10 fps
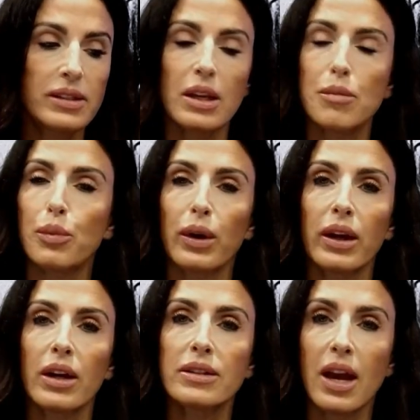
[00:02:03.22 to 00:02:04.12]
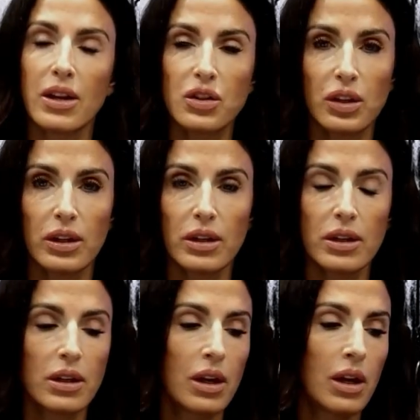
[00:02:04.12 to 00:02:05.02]
and bring attention,
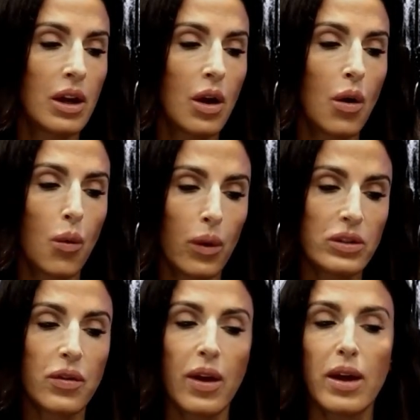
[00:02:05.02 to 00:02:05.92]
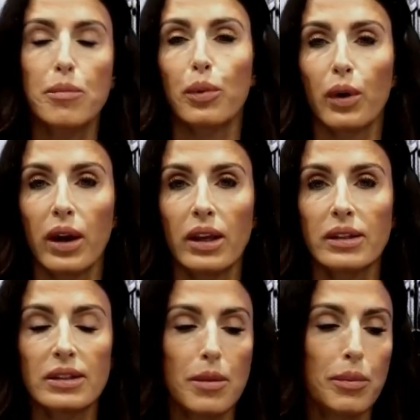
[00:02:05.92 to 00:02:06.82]
which then
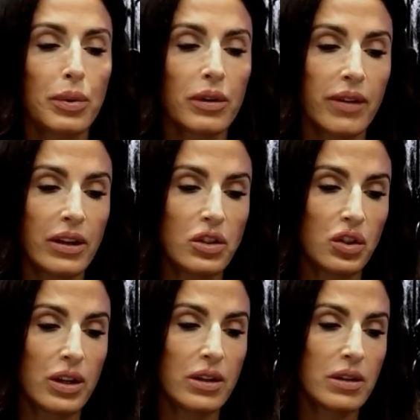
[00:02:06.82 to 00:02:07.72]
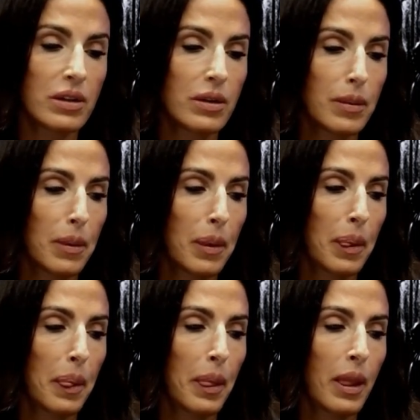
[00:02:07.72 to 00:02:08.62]
brings prevention.
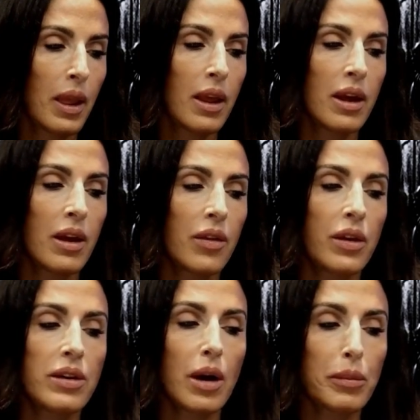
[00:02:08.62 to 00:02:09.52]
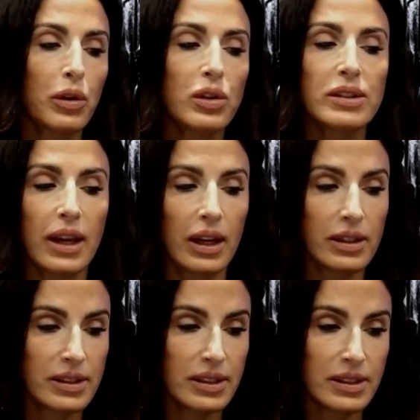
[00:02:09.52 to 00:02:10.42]
The numbers and
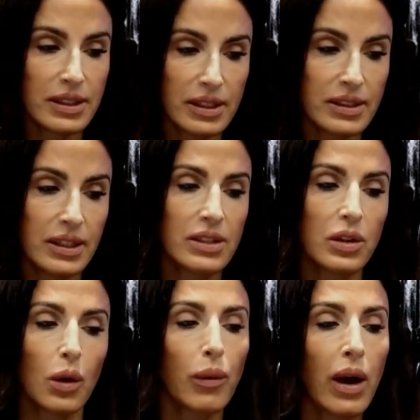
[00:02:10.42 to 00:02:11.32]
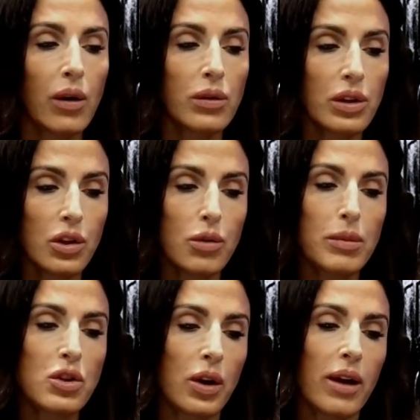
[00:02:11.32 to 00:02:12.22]
statistics around human
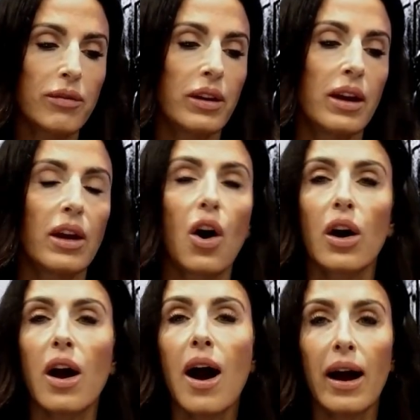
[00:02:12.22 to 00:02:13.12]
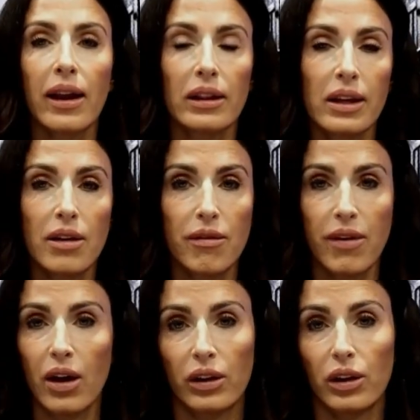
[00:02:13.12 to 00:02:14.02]
trafficking are highly
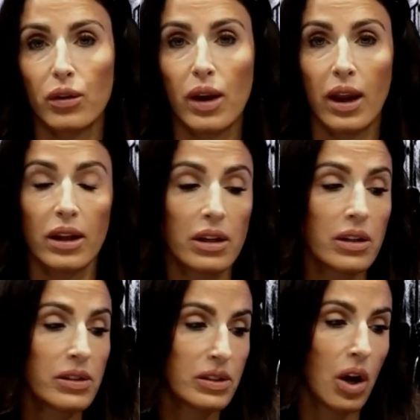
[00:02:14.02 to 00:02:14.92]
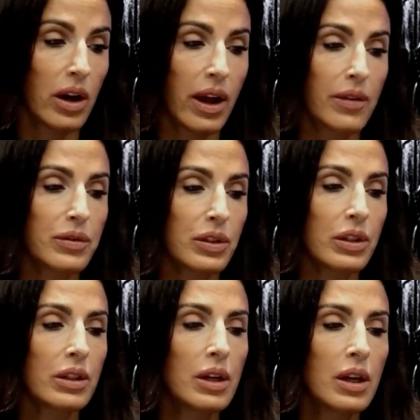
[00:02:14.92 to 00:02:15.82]
valued and sought
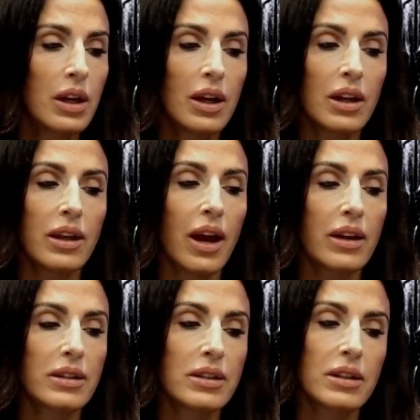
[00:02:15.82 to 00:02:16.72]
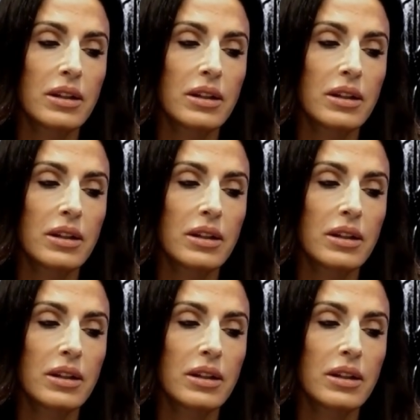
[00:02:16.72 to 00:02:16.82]
after, yet